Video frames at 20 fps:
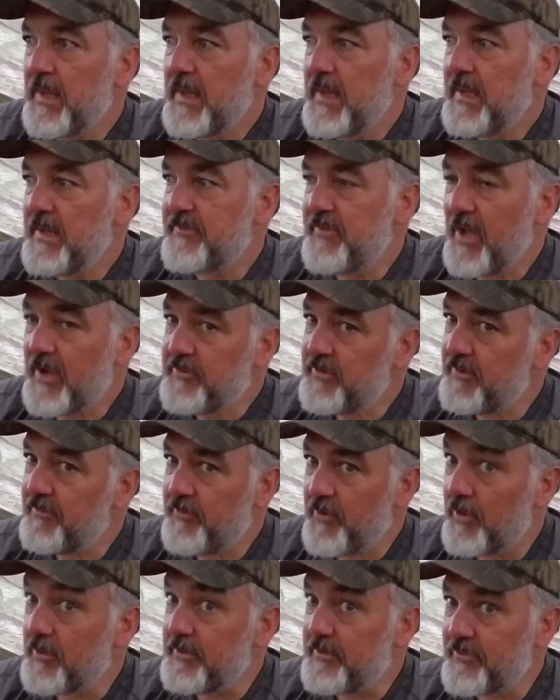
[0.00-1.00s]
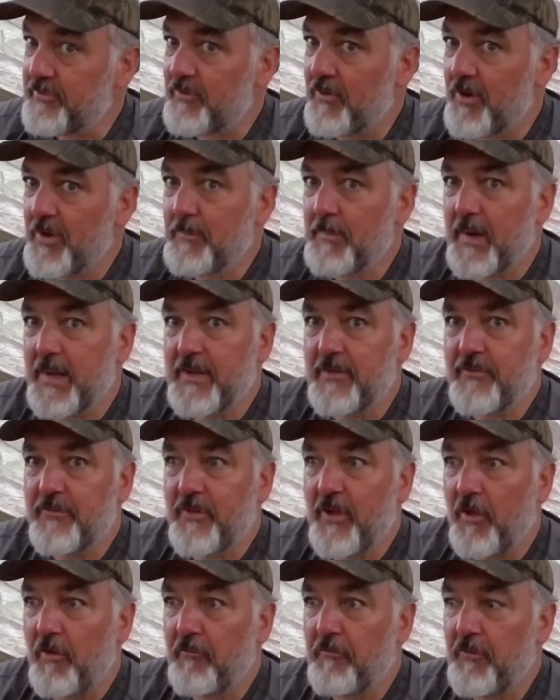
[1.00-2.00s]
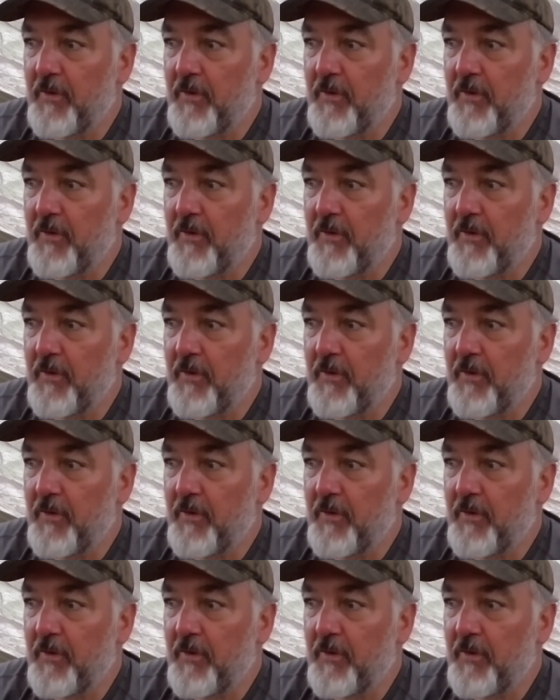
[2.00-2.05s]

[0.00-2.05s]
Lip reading: It's actually fairly strong by itself.